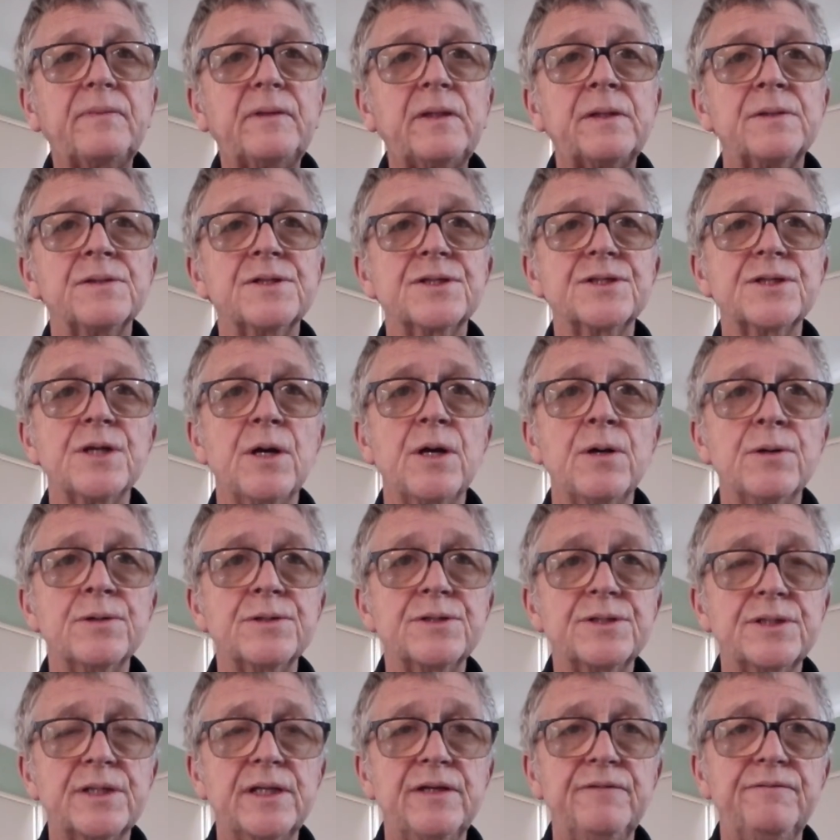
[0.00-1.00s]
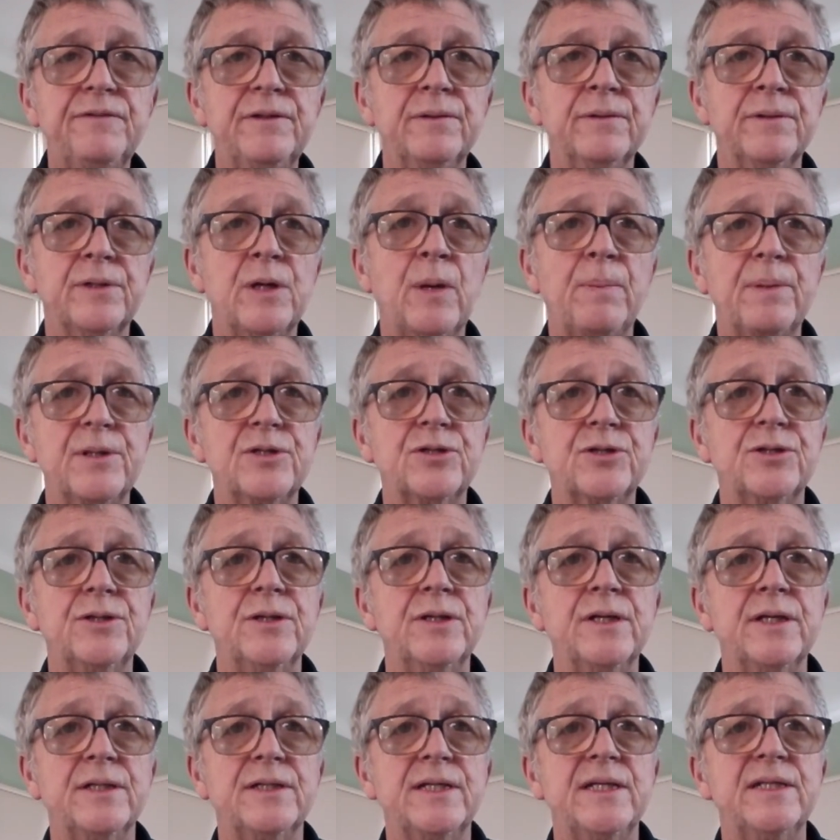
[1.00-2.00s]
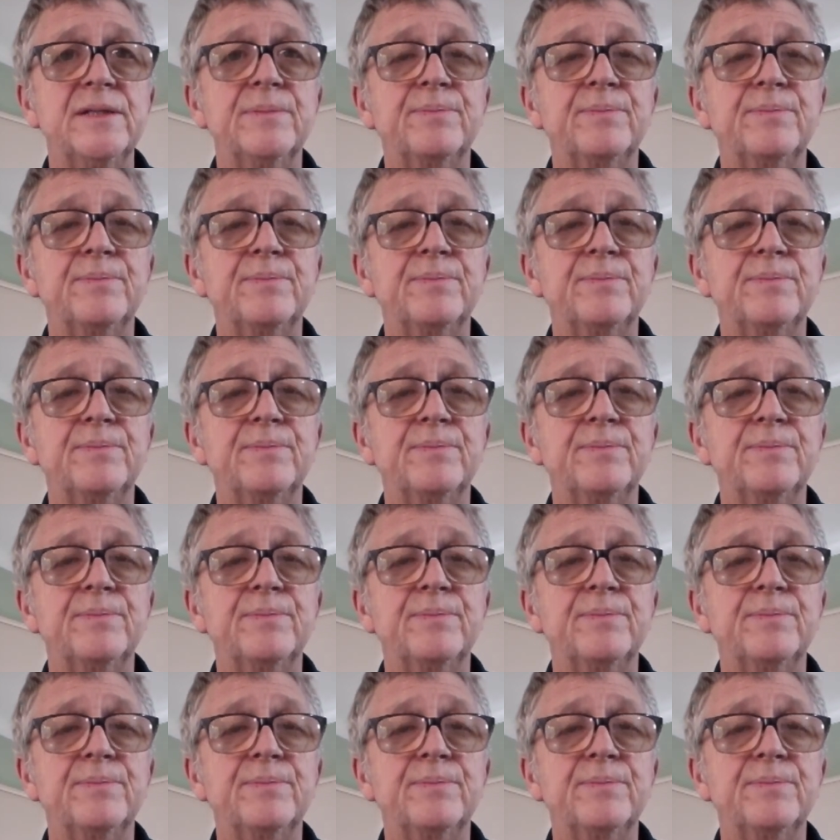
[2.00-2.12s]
songs give you an opportunity to